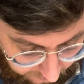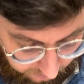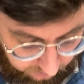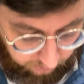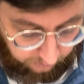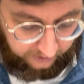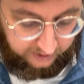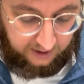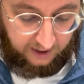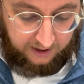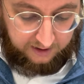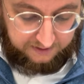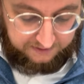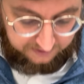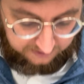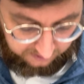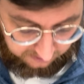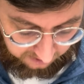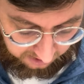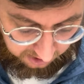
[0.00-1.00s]
28.
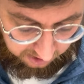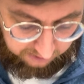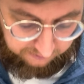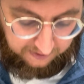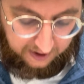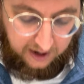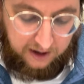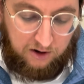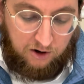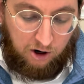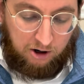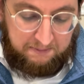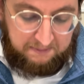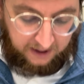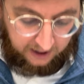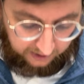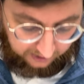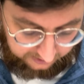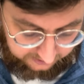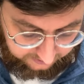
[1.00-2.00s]
Ve'eno
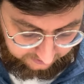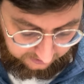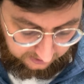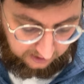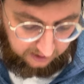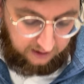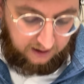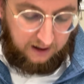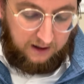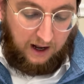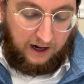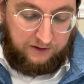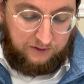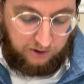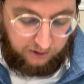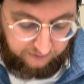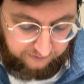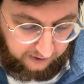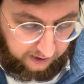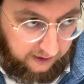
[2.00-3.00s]
machazik
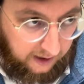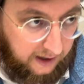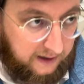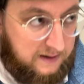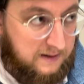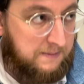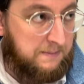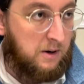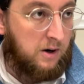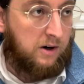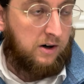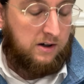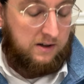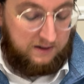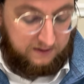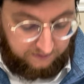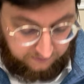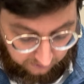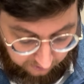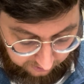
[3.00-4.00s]
tova la'atzmo.
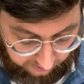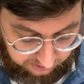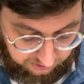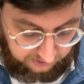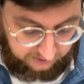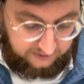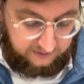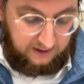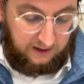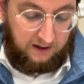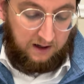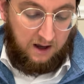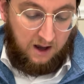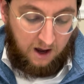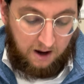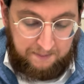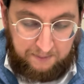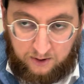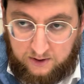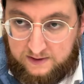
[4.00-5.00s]
Very interesting.
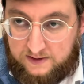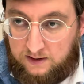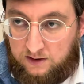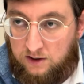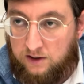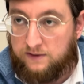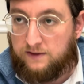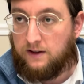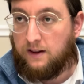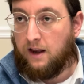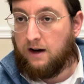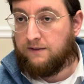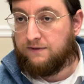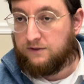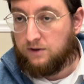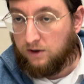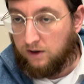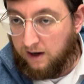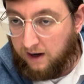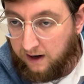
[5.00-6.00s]
Person learned a lot of
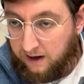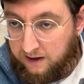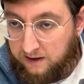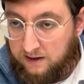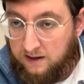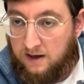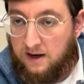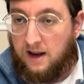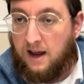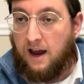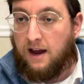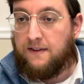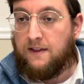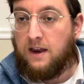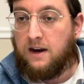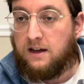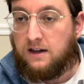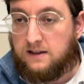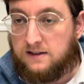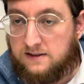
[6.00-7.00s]
Torah, and
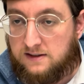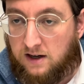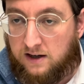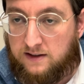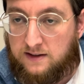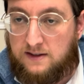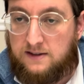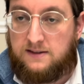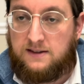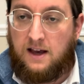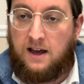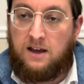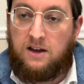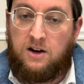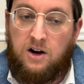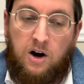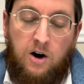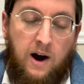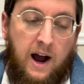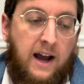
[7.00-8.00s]
then he can start to say, you
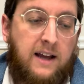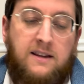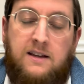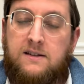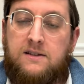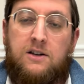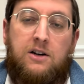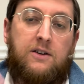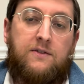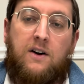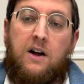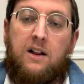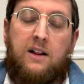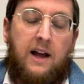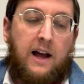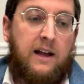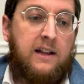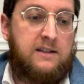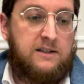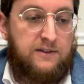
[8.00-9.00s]
know, I deserve all
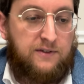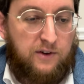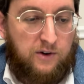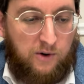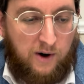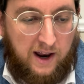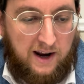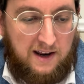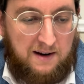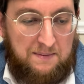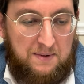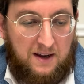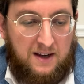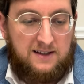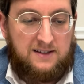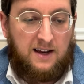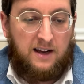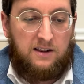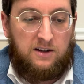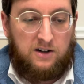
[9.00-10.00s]
kinds of credit
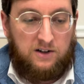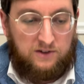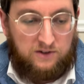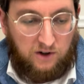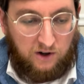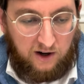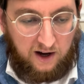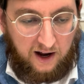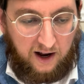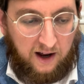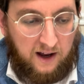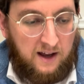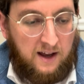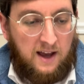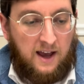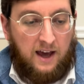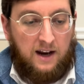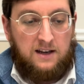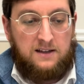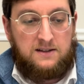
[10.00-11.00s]
because I learned Torah.
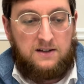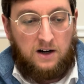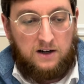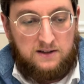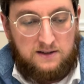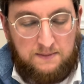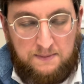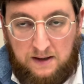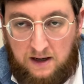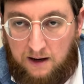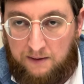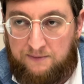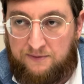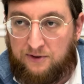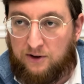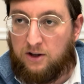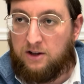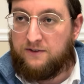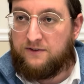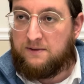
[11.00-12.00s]
And he starts to become
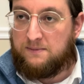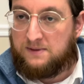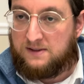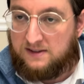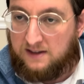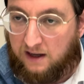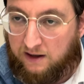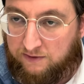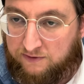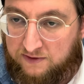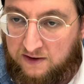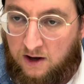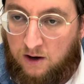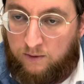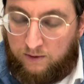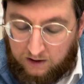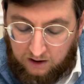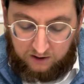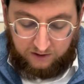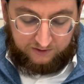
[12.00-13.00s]
full of himself.
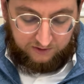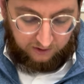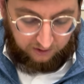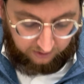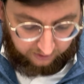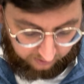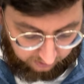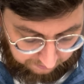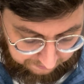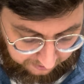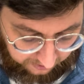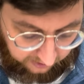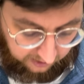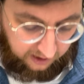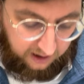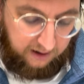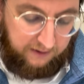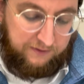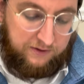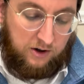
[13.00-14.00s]
We learned earlier in
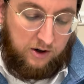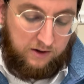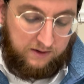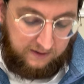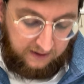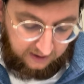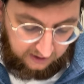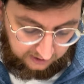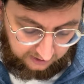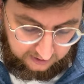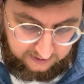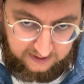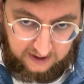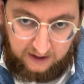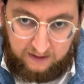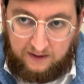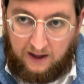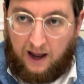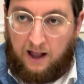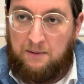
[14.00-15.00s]
Pirkei Avot is
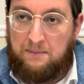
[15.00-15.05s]
that...